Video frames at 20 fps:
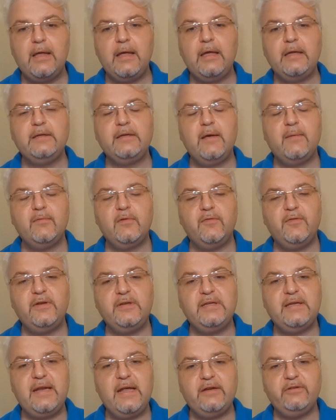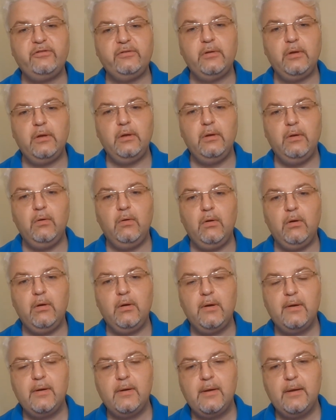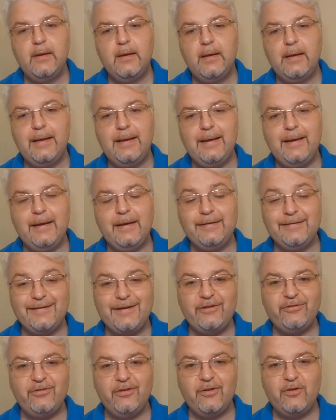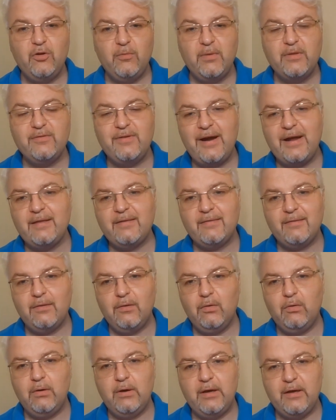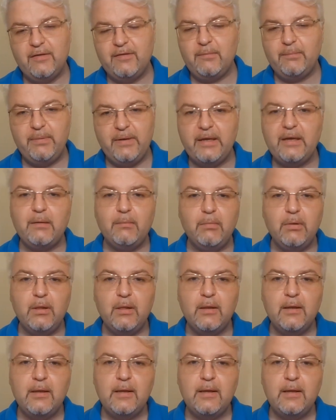In terms of international law, international human rights law is applicable.